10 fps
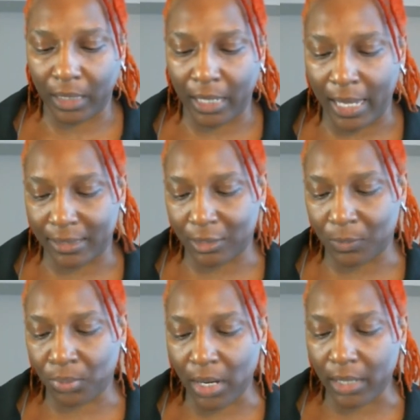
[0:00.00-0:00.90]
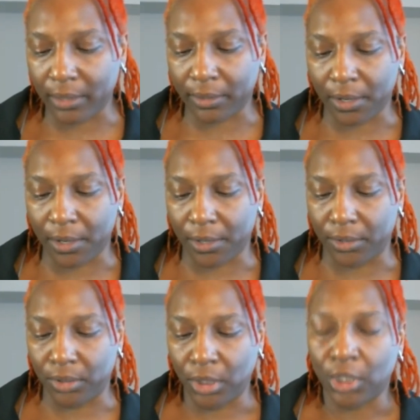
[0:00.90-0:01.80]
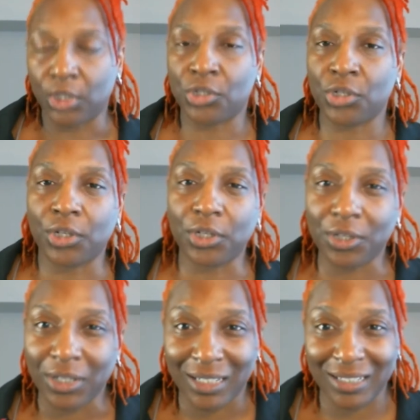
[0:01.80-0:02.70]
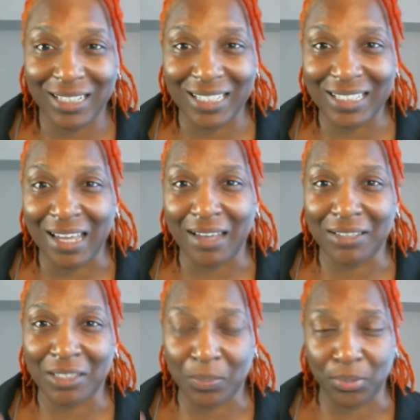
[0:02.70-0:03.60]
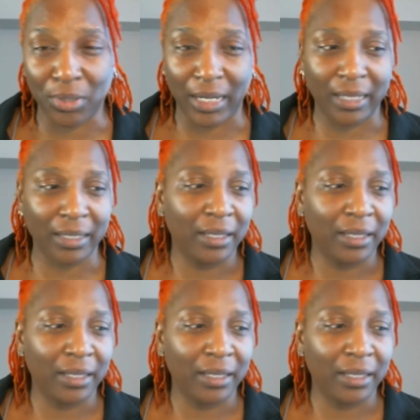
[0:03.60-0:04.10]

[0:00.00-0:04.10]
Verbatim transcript: has this product called Sugar Detox Spray.